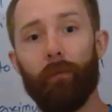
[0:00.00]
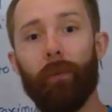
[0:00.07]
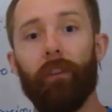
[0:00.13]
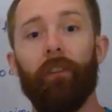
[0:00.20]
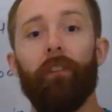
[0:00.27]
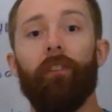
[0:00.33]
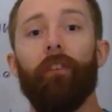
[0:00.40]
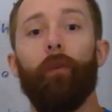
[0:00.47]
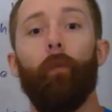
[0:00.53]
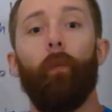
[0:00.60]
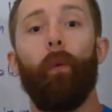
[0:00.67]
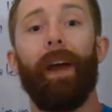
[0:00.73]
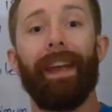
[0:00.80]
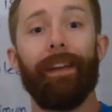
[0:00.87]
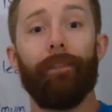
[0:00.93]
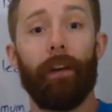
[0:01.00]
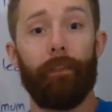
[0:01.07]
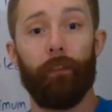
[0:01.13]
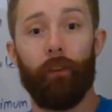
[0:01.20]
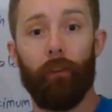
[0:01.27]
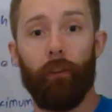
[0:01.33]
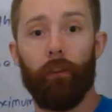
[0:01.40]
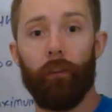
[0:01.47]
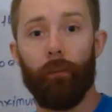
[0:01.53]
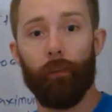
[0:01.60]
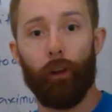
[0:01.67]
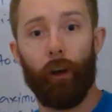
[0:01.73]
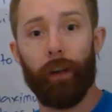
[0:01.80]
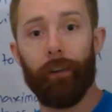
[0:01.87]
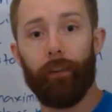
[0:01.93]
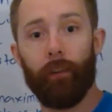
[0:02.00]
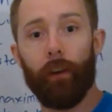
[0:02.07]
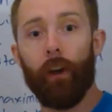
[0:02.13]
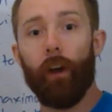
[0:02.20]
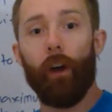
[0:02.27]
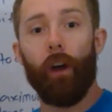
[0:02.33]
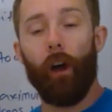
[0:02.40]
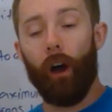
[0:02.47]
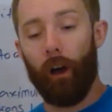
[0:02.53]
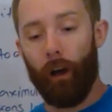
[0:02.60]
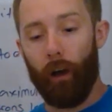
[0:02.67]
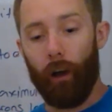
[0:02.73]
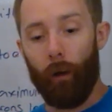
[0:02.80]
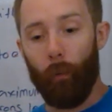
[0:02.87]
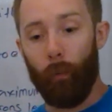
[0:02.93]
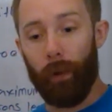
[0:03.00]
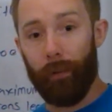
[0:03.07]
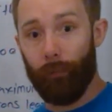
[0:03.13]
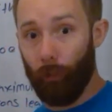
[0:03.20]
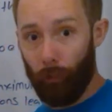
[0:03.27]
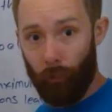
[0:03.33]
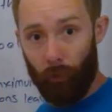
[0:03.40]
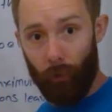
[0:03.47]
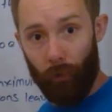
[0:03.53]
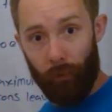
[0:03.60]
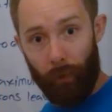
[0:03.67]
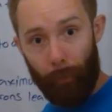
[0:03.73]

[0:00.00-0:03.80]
which is the wave evidence of light. We've looked at the